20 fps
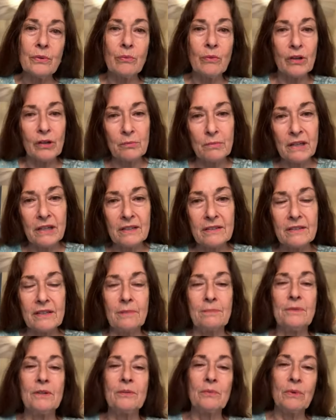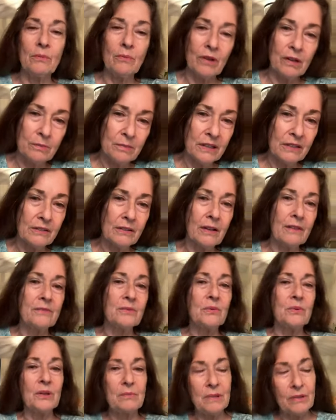We want to be accepted. We want to be
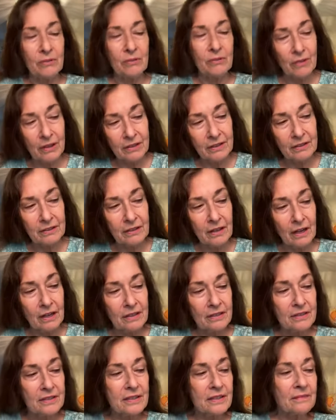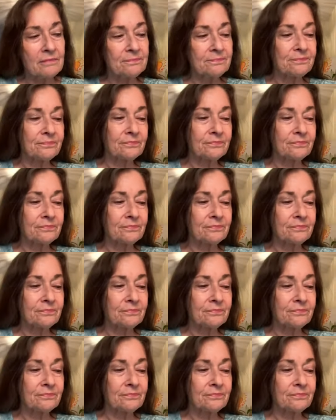loved. We want to be recognized.